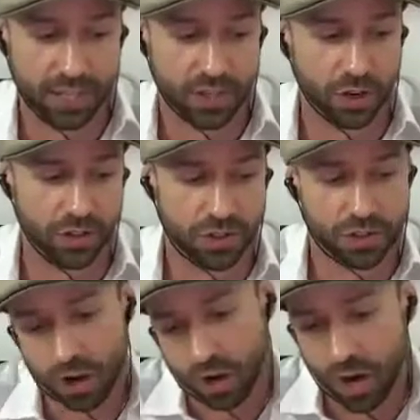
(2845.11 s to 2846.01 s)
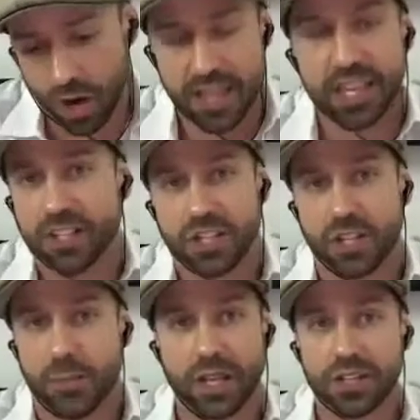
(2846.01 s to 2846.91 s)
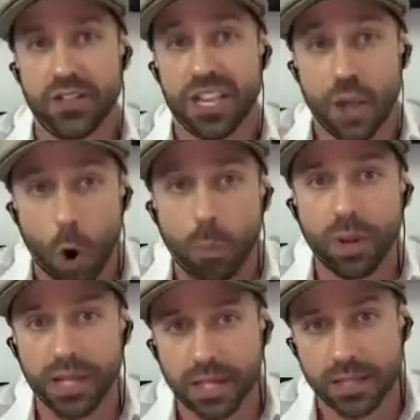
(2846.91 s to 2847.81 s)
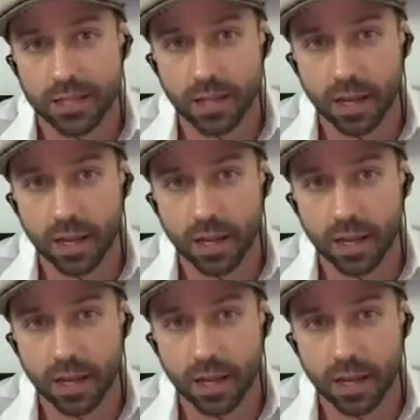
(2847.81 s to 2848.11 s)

So I think it just depends on the openness